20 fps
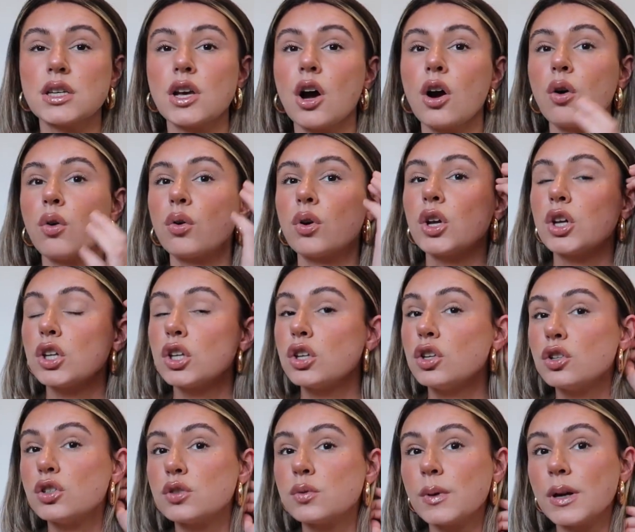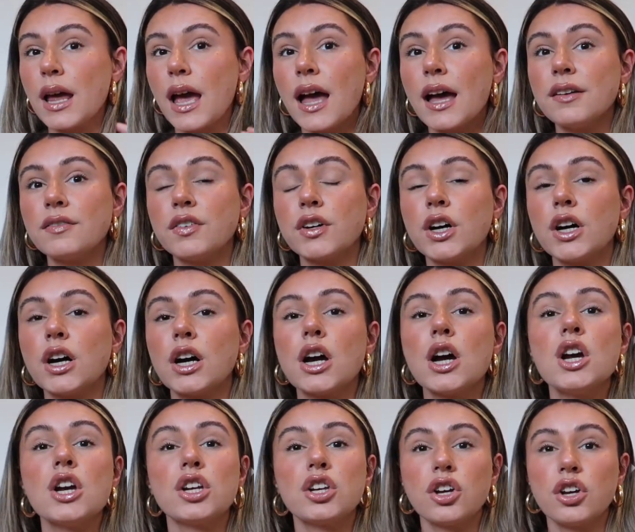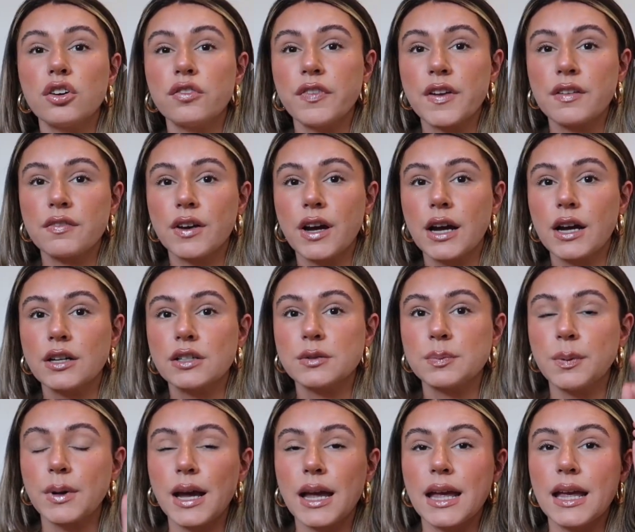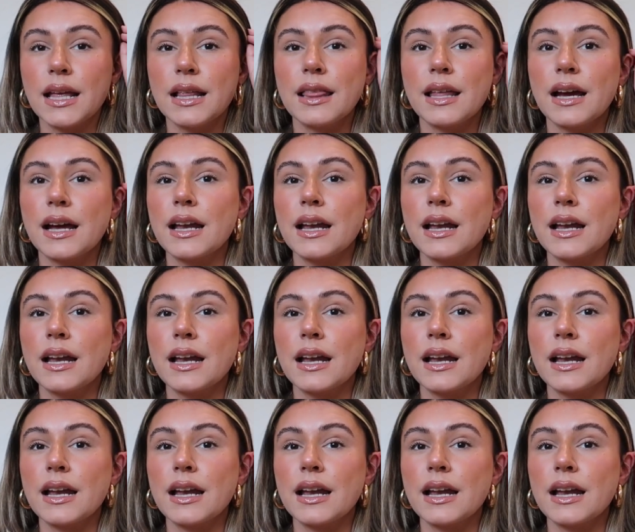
So use whatever your favorite hairspray